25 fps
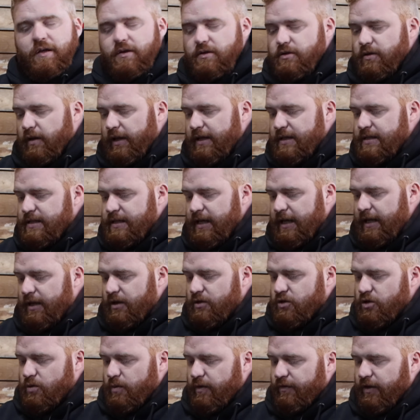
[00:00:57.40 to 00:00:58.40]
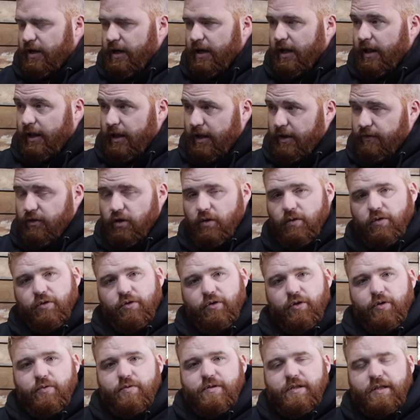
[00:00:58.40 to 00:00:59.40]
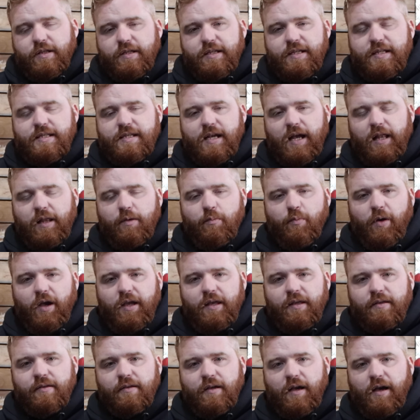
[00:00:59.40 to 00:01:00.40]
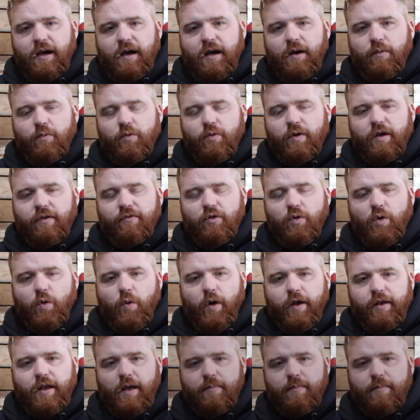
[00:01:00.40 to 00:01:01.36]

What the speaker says: So let's take some of our Clearview through to the detailing bay and we'll give you a quick